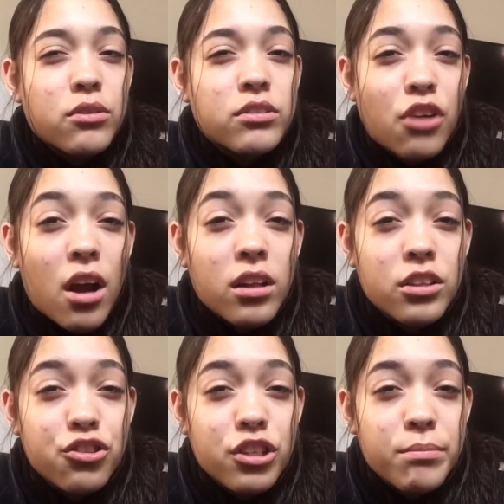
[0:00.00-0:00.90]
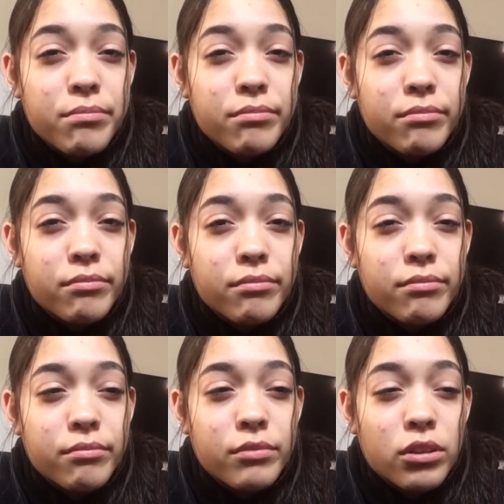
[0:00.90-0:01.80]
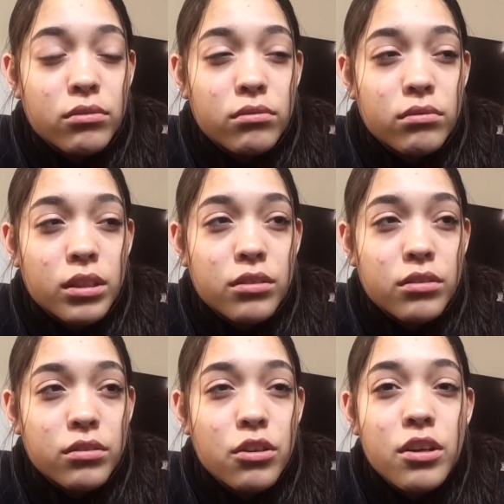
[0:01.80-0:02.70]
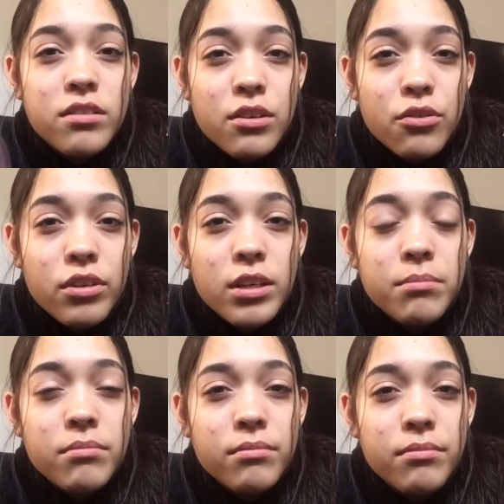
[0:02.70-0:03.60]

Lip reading: though it's chocolate chip. No, it's cookies and cream.